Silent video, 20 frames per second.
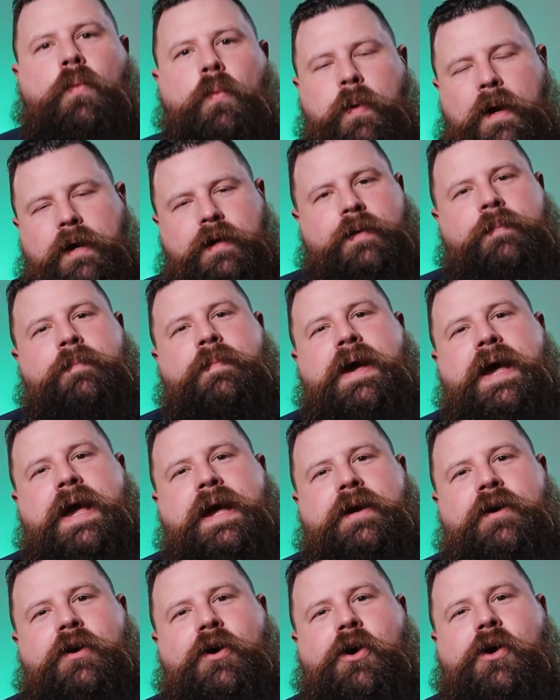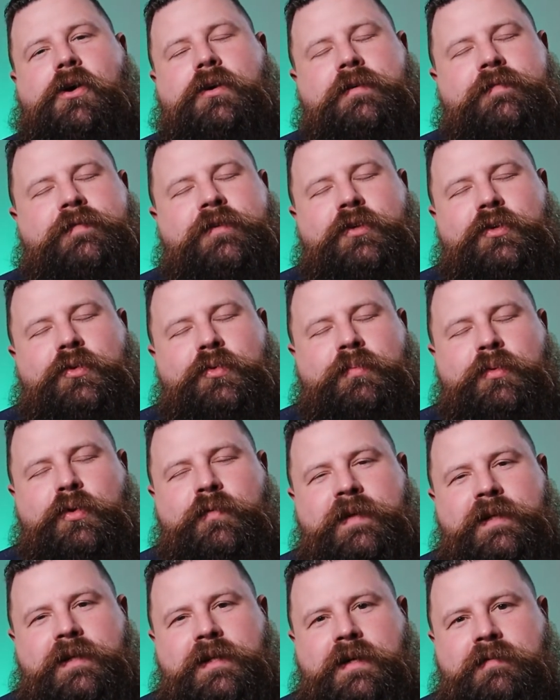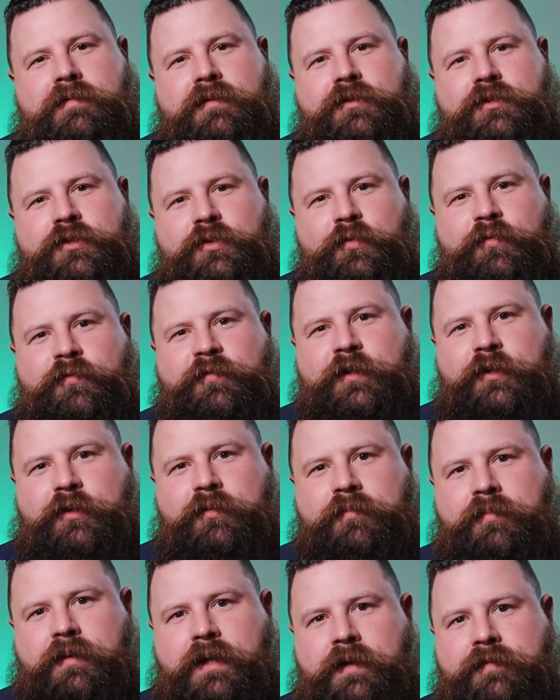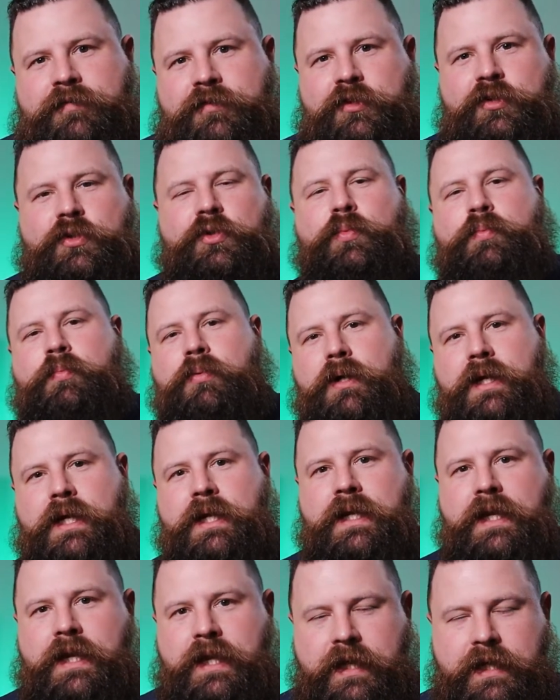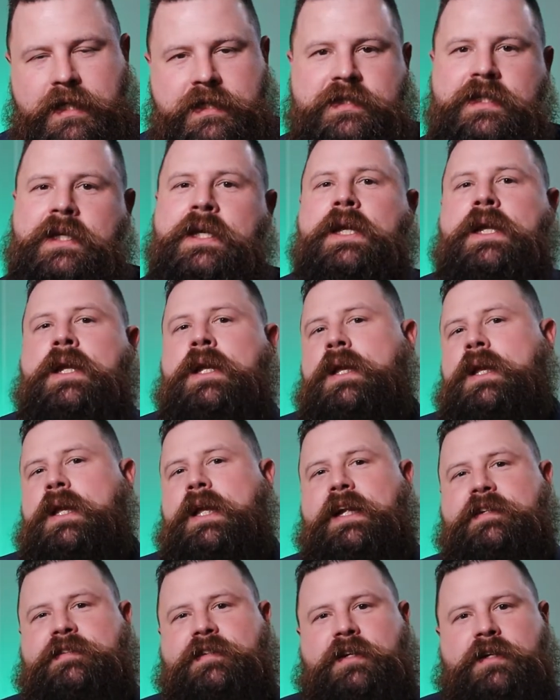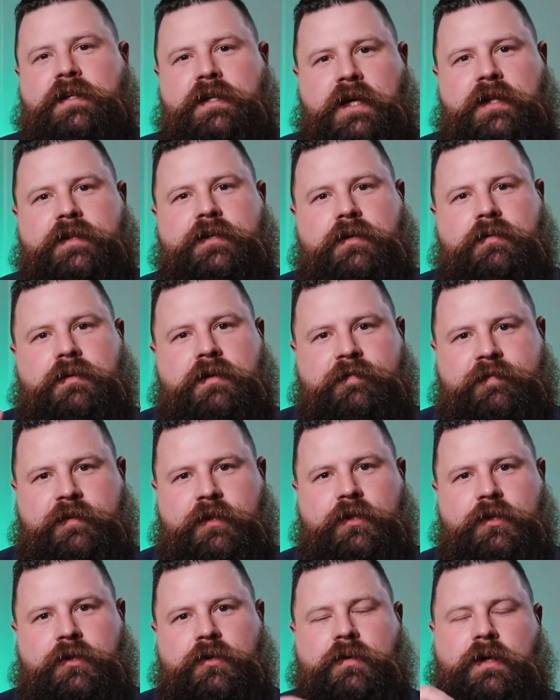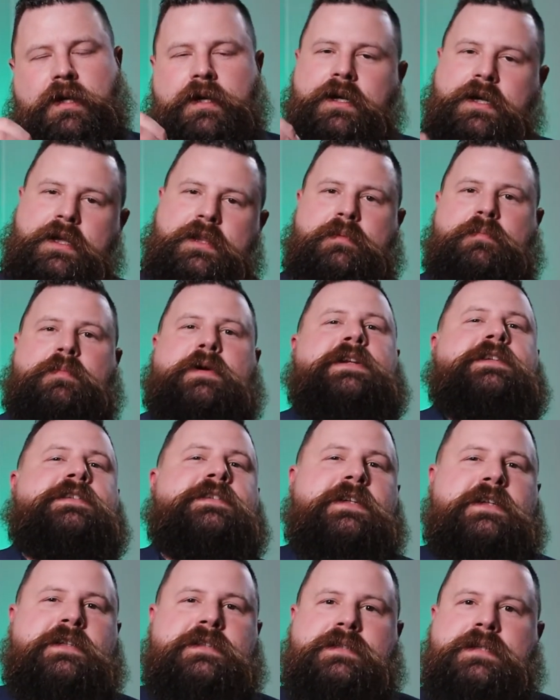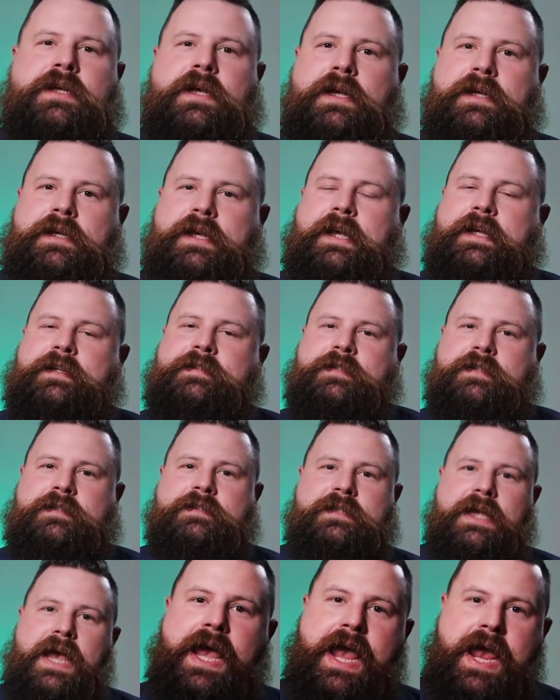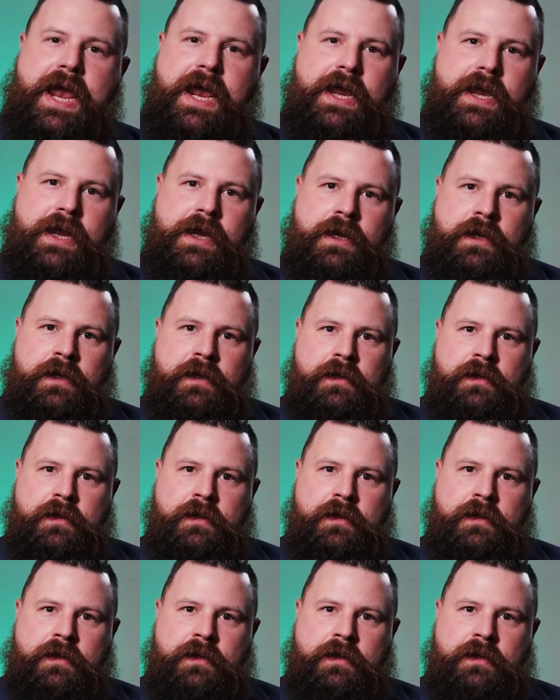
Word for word: Welcome back, all of you movie lovers, you film buffs, you breadheads. It's another review, another Breadsticks take, and today